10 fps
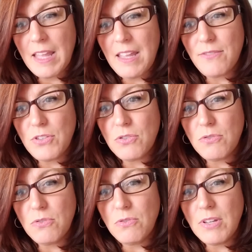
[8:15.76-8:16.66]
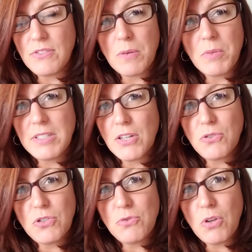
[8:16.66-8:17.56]
If someone
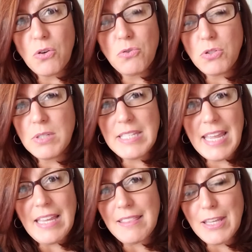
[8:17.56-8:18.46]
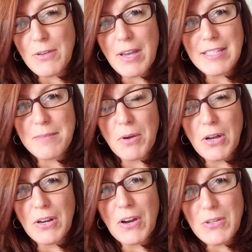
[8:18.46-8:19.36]
tells you no to a date that you asked them
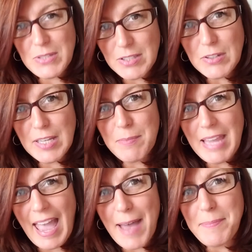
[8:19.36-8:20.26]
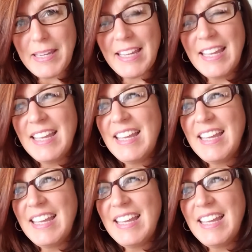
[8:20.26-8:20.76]
on, are you still going to be happy?